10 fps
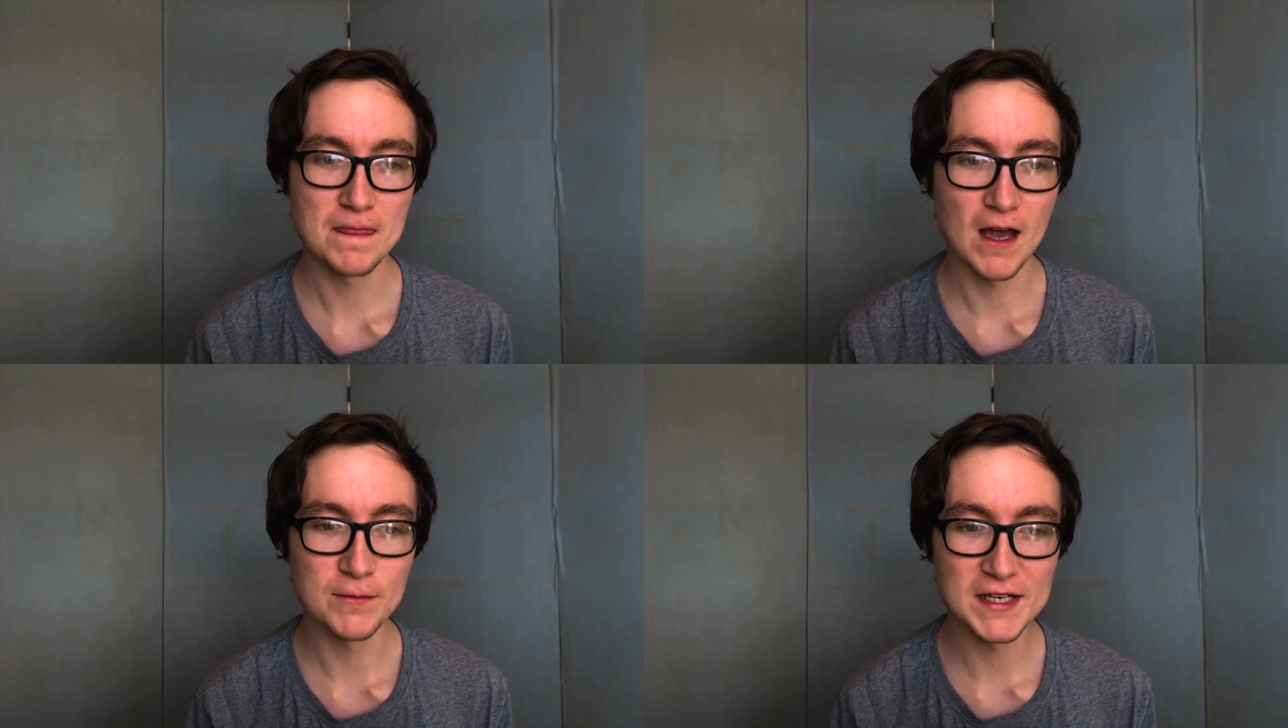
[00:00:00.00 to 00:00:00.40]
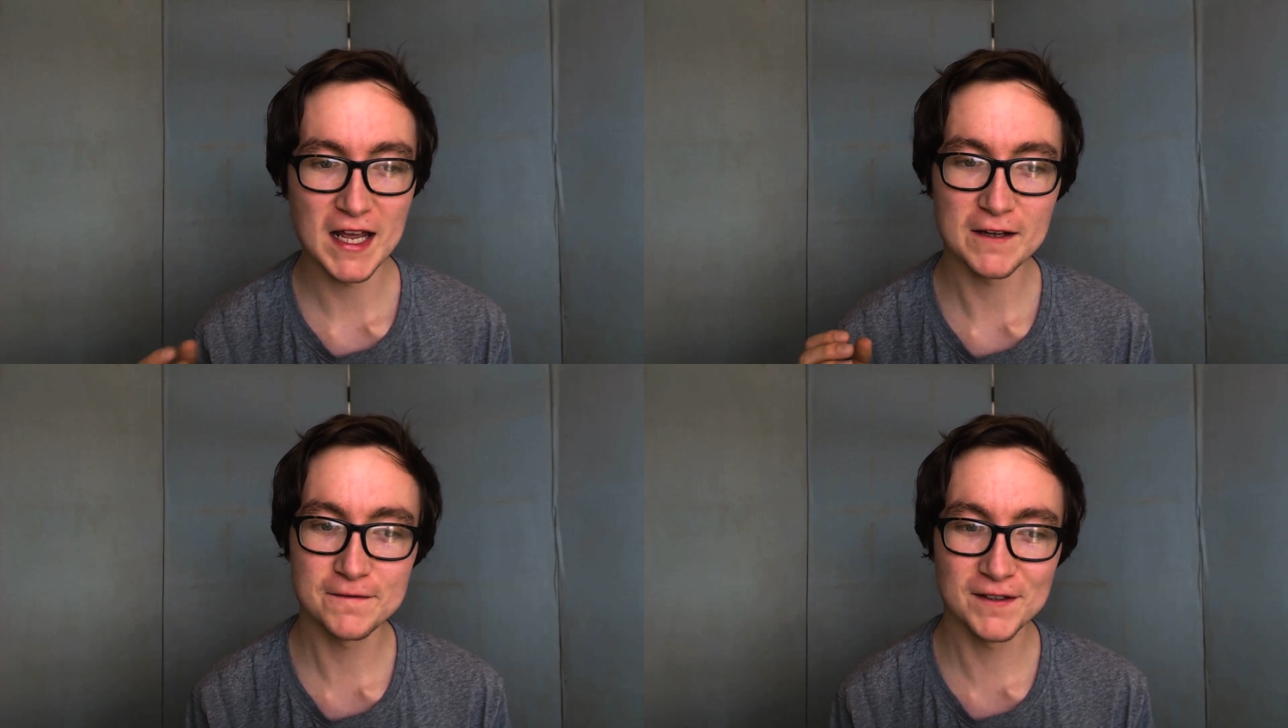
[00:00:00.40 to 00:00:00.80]
I mean,
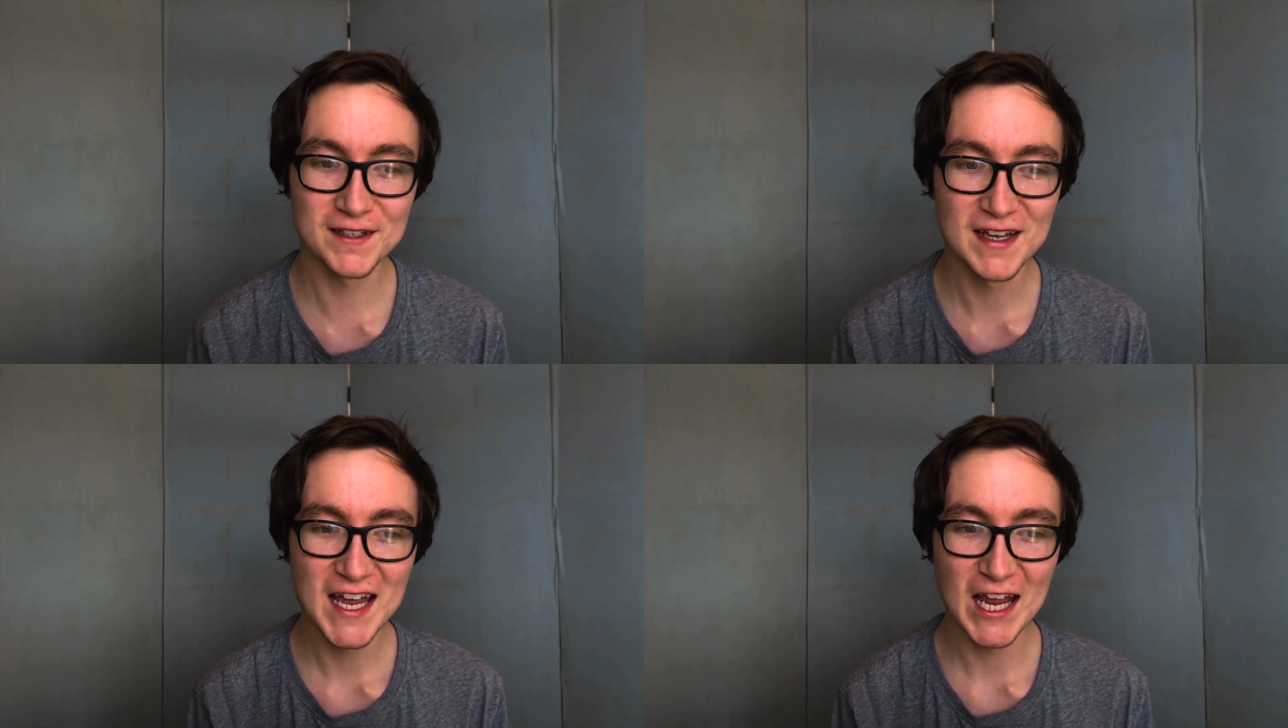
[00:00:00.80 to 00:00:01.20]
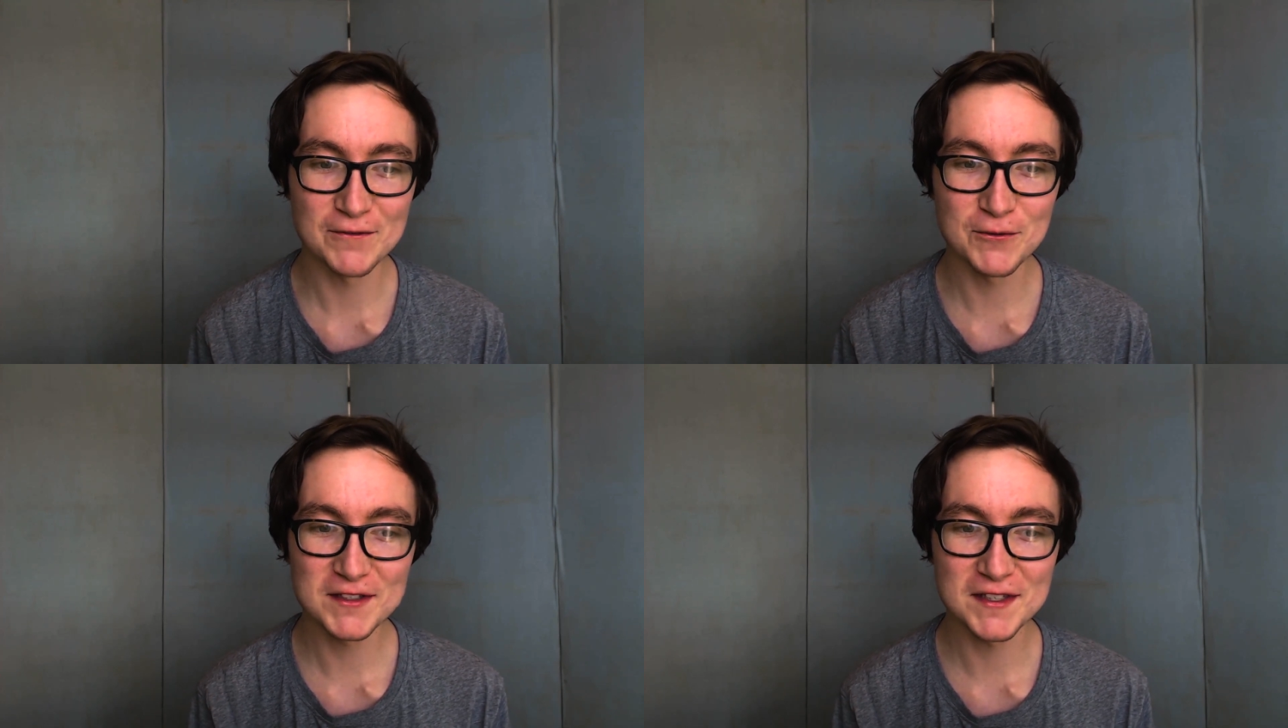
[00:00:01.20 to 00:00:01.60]
if if
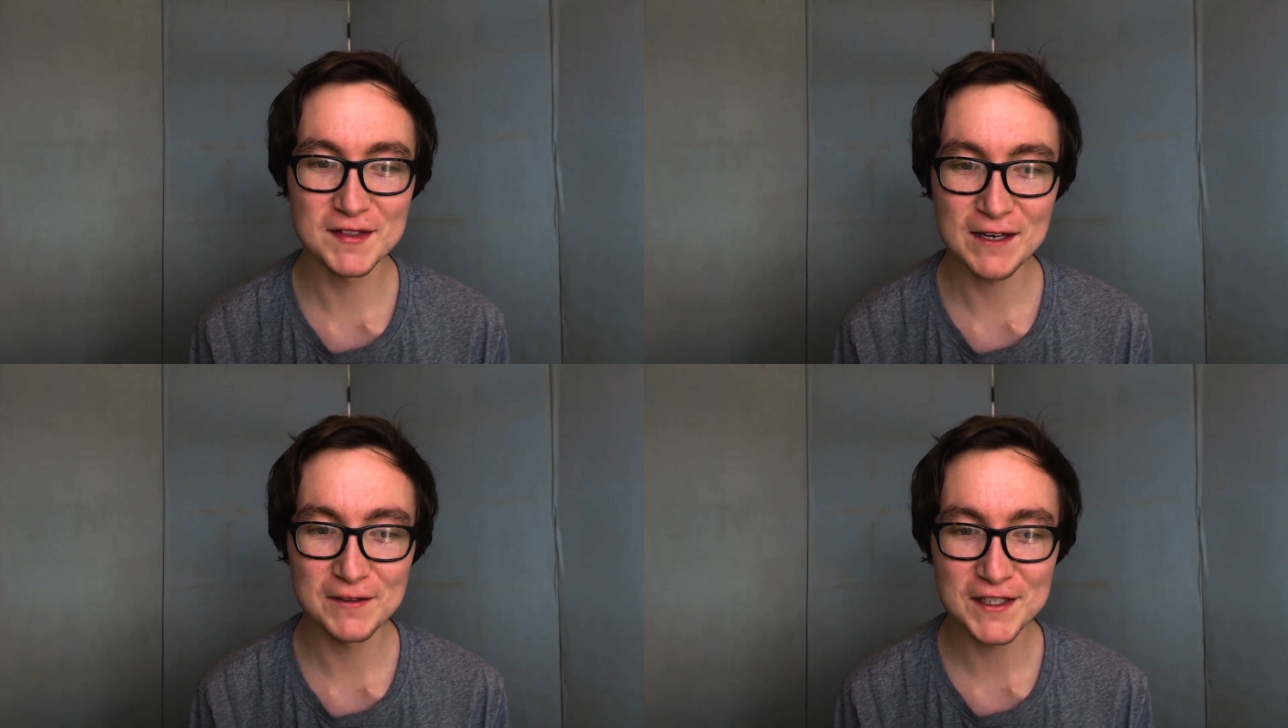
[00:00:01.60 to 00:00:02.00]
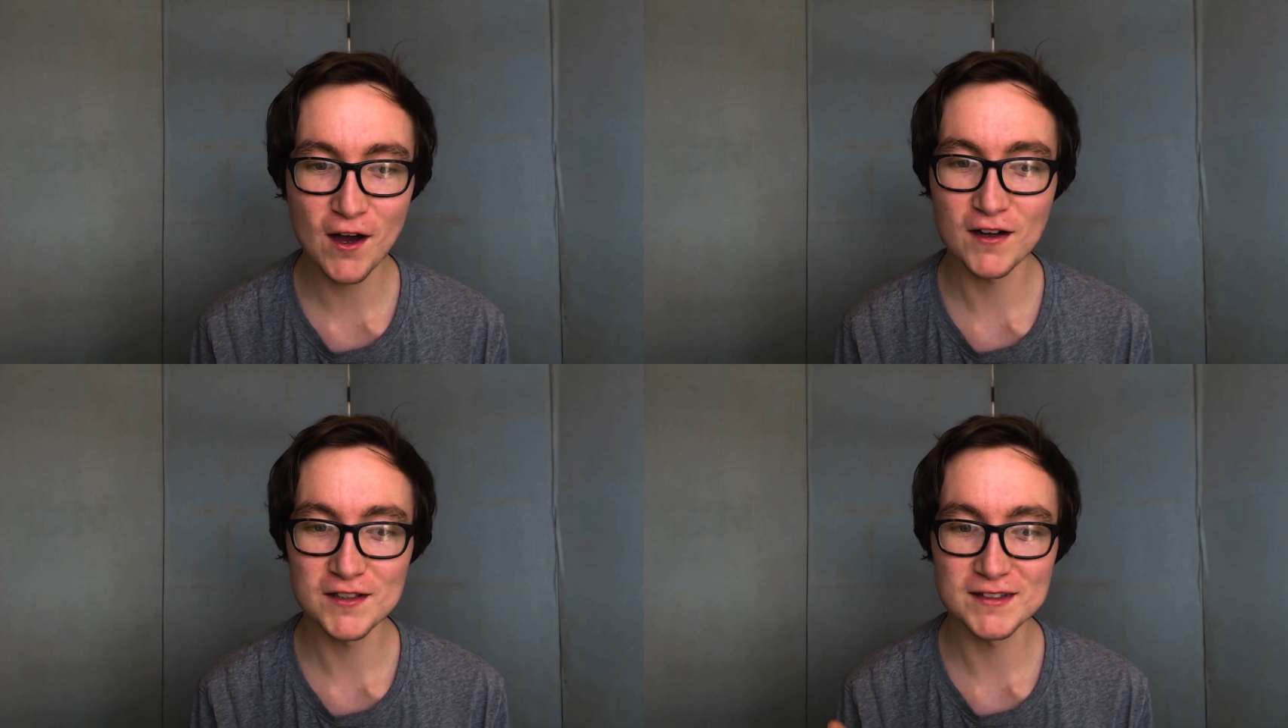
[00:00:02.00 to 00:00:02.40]
you went to the Tivoli
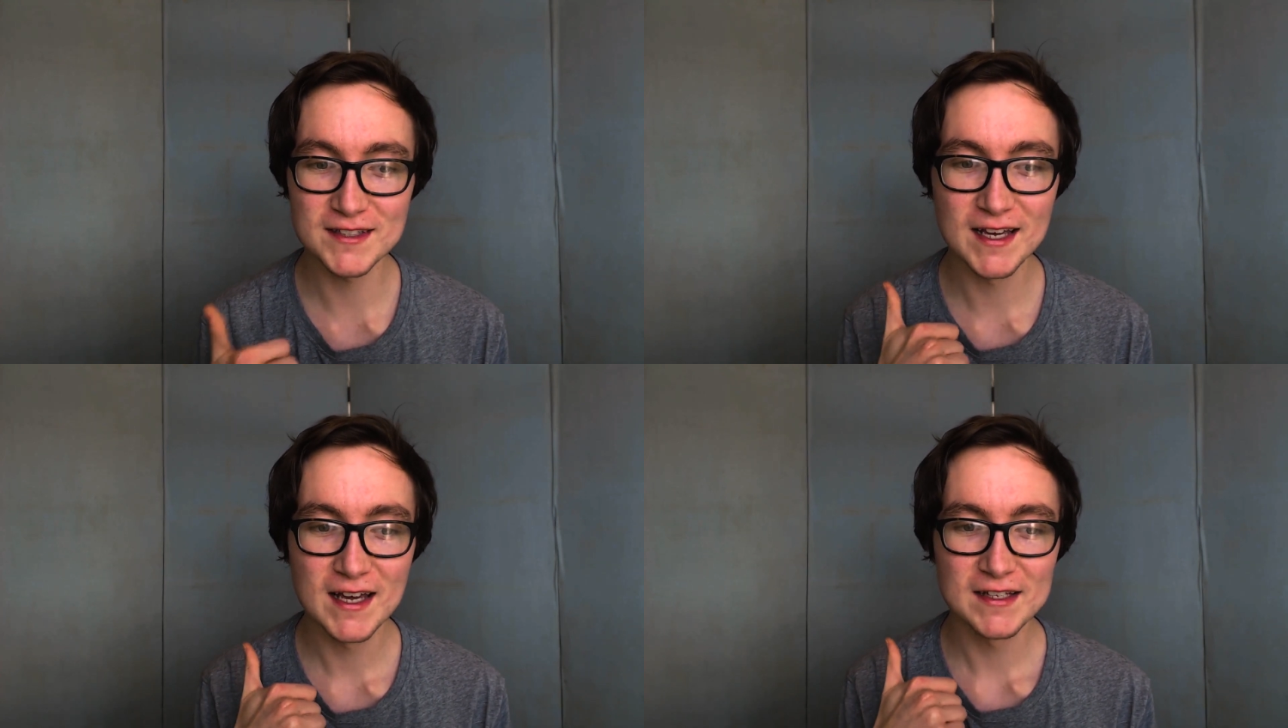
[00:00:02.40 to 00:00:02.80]
Gardens,